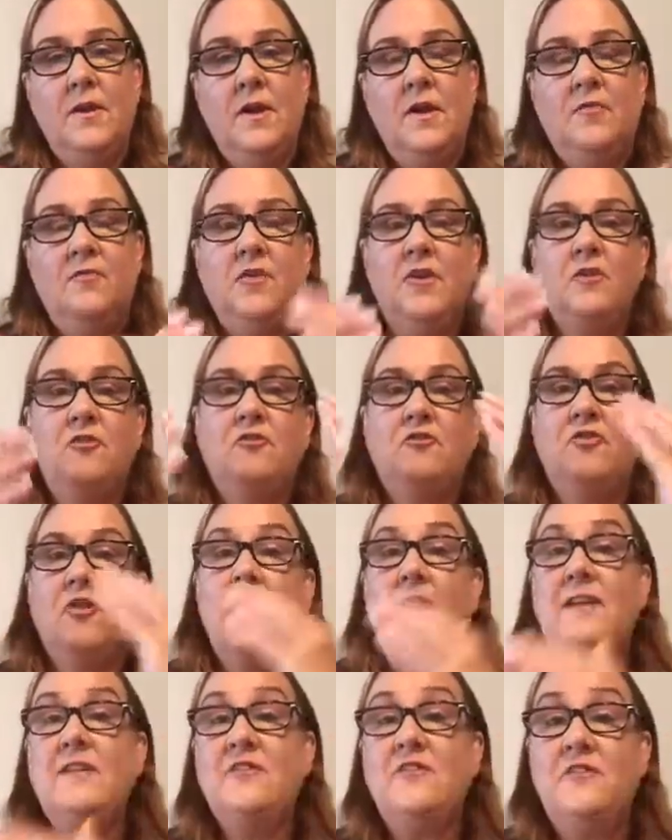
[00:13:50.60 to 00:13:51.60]
First,
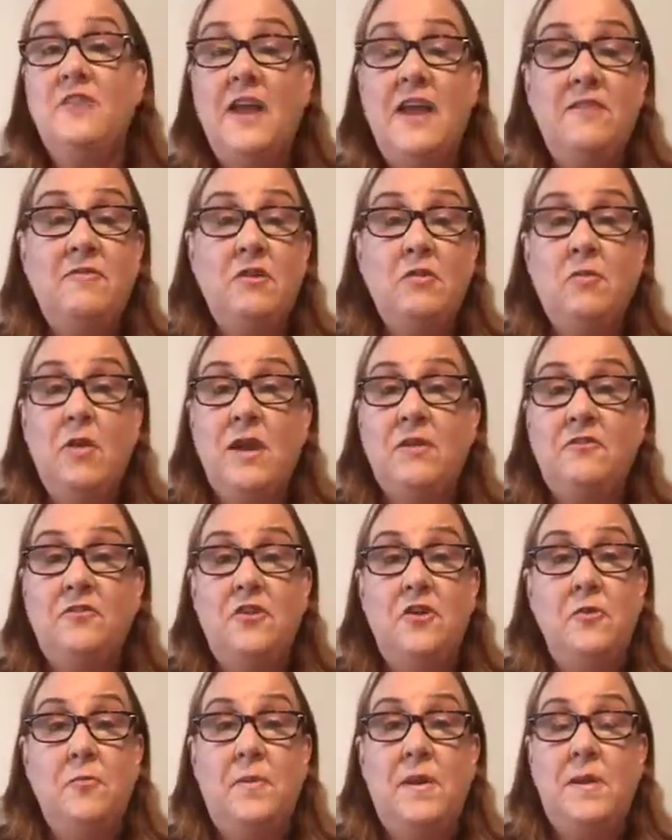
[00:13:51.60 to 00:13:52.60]
trying to save and
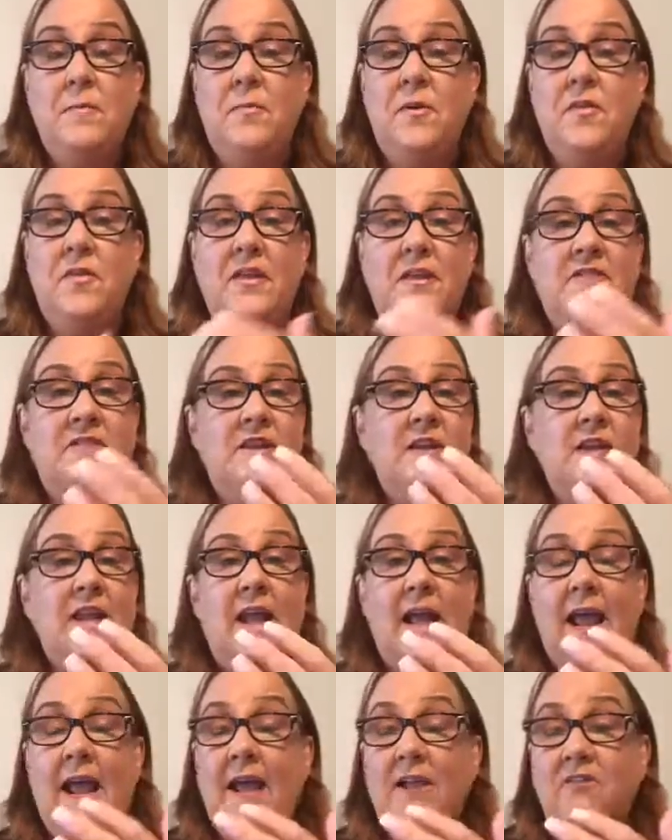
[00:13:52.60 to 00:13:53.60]
rescue people that
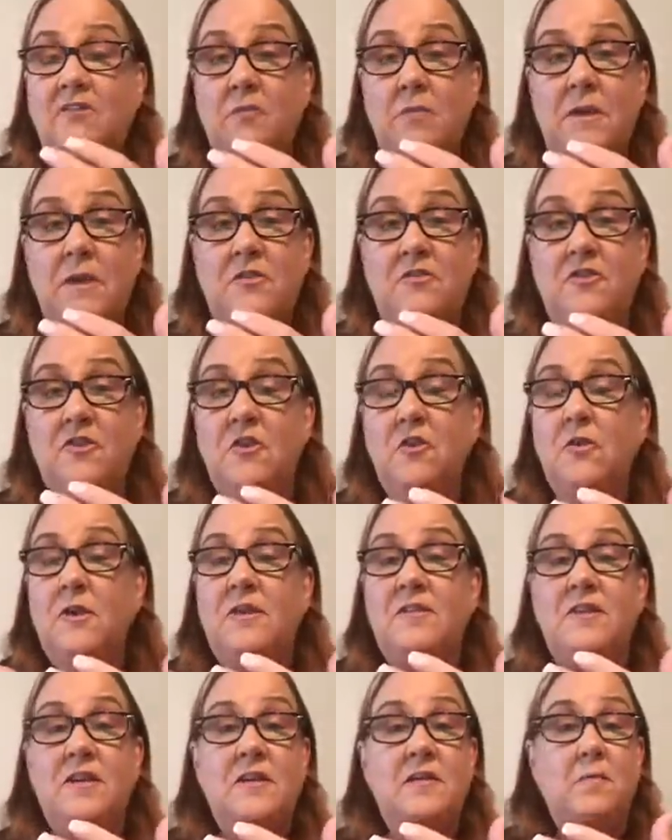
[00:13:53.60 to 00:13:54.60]
didn't ask me to
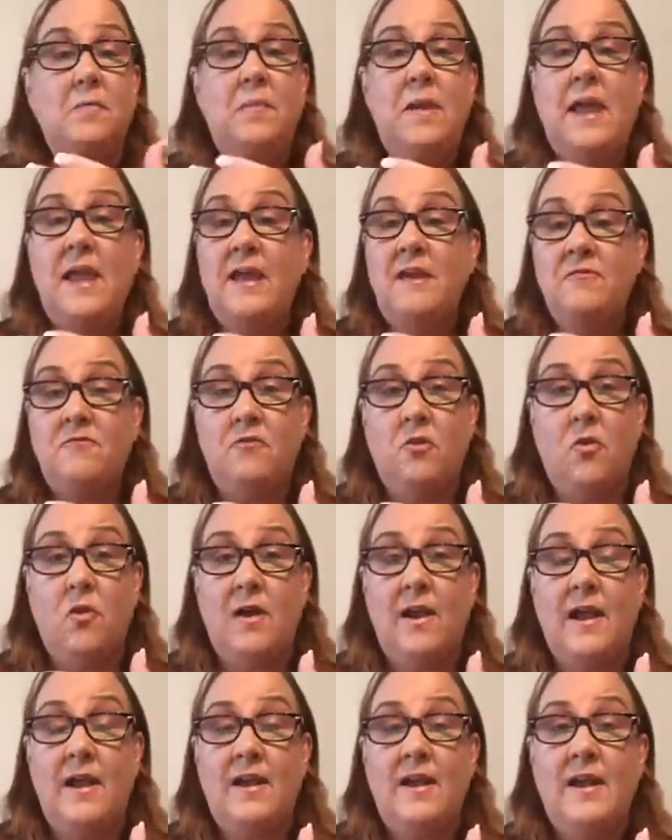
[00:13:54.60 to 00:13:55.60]
and didn't pay
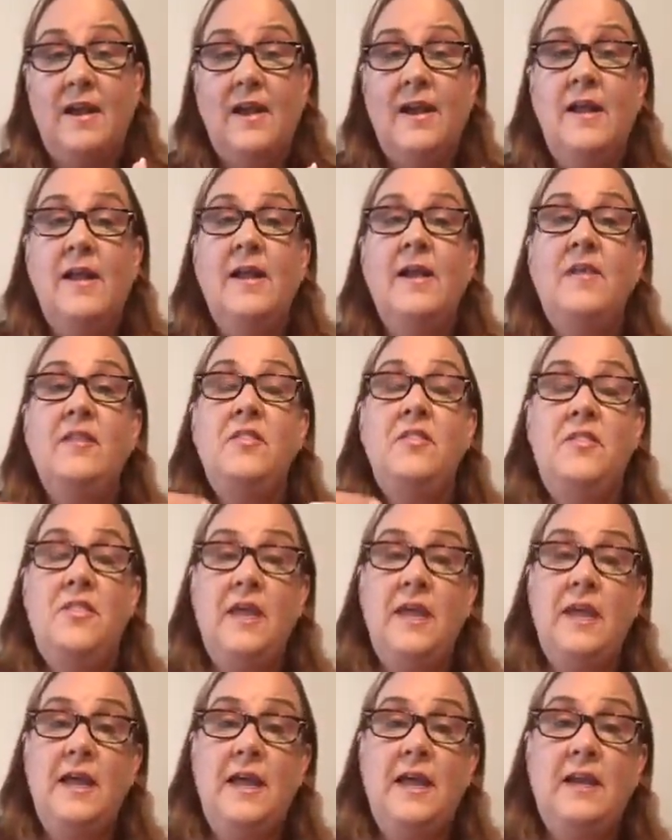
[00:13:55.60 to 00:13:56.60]
for it.
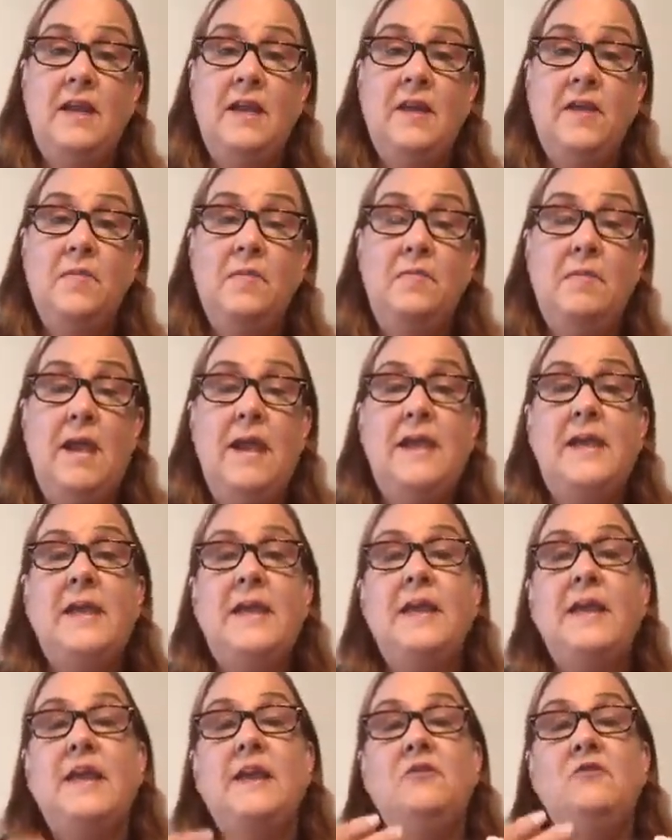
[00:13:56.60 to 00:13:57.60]
Then
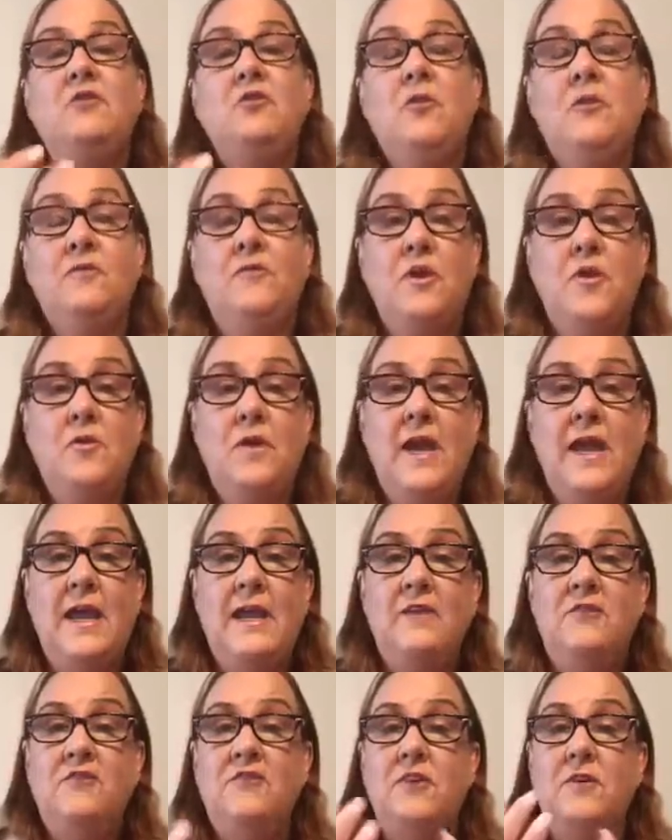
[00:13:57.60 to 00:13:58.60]
making it into a
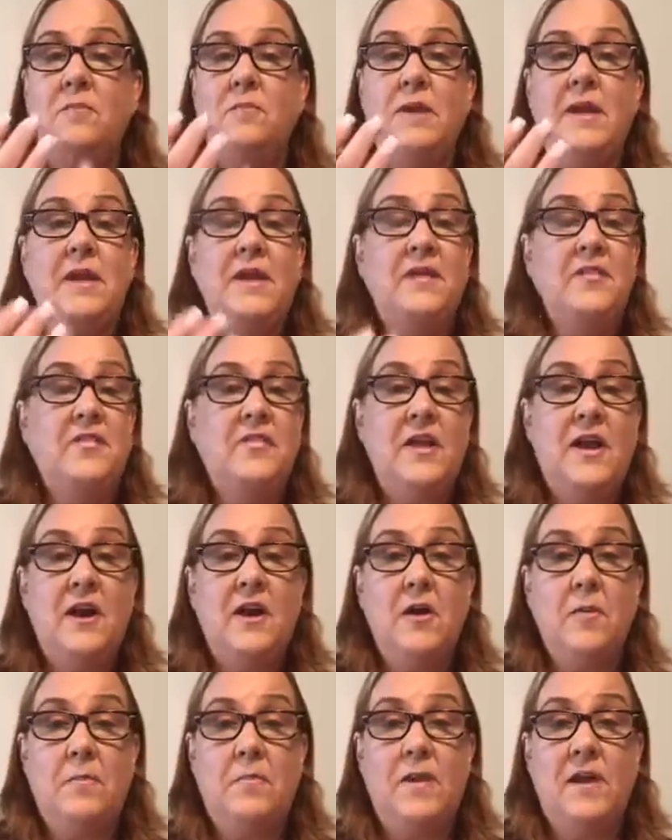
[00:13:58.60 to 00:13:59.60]
vocation, being a
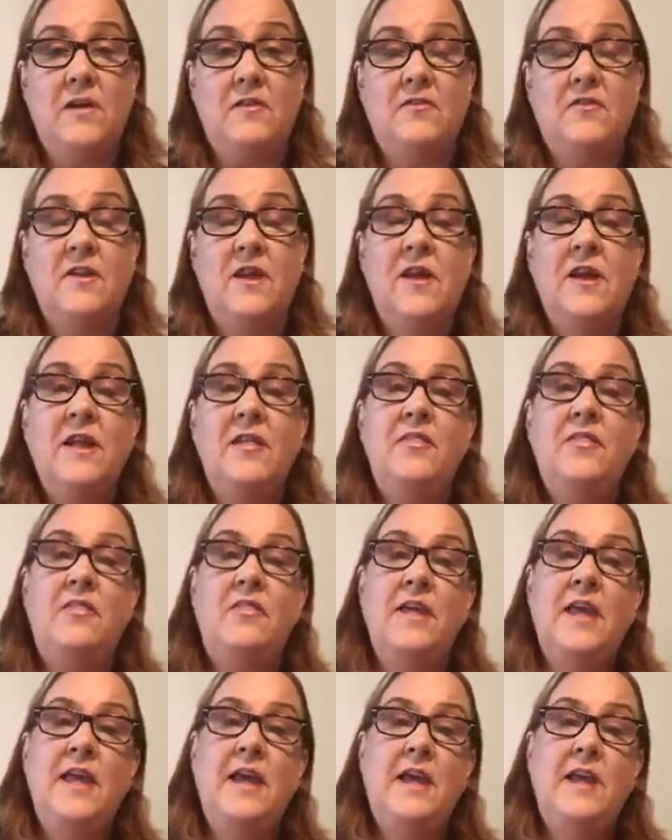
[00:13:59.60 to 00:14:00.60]
therapist.
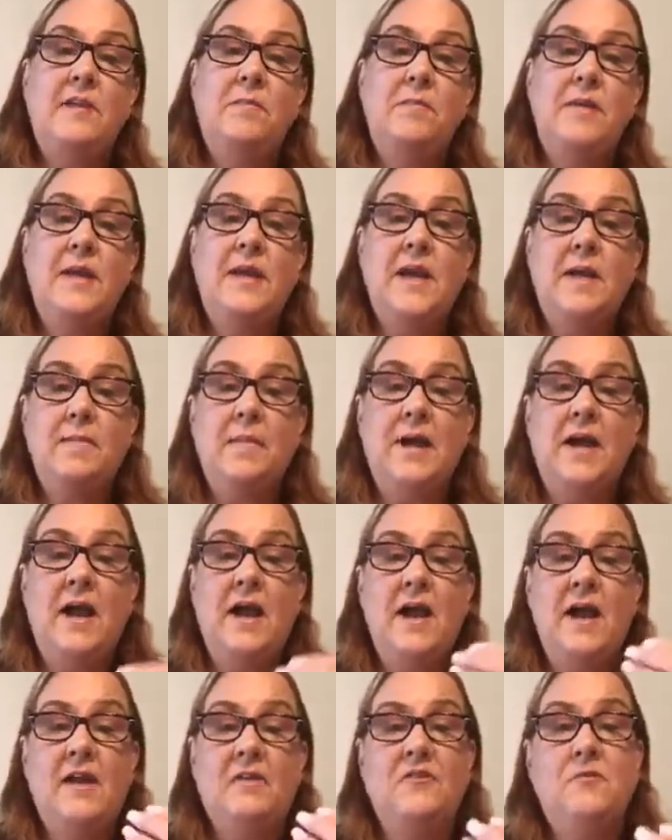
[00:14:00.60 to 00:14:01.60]
Then becoming a
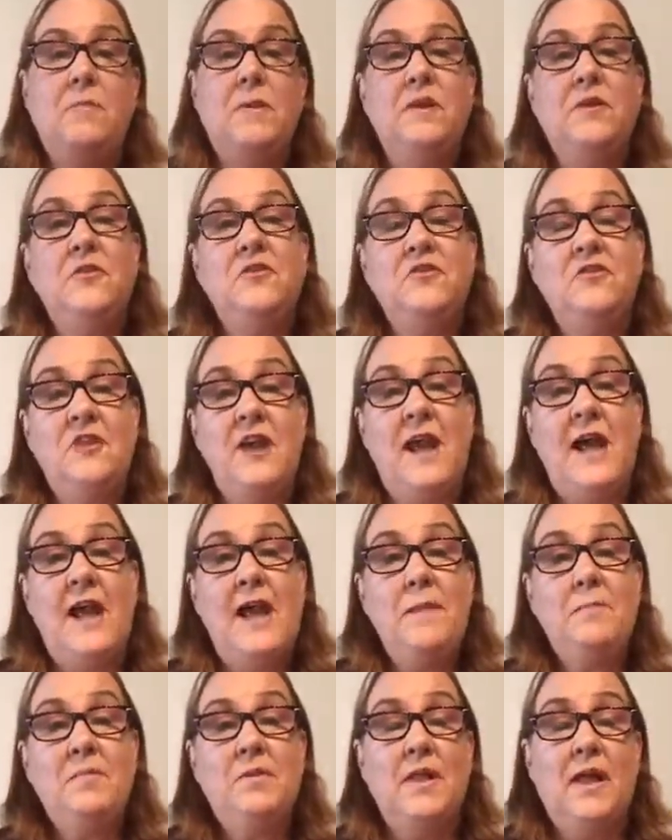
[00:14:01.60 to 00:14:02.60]
hospital
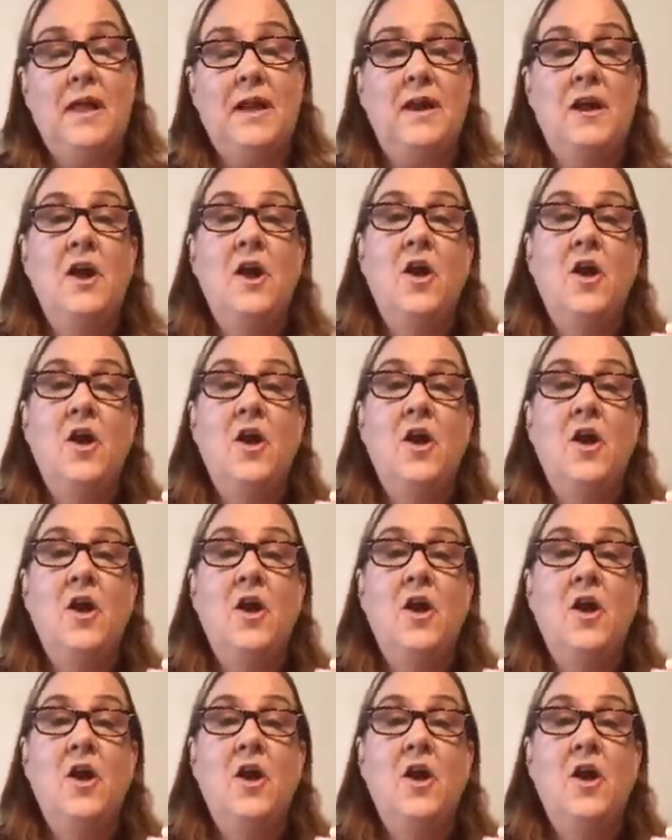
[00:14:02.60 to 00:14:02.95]
chaplain.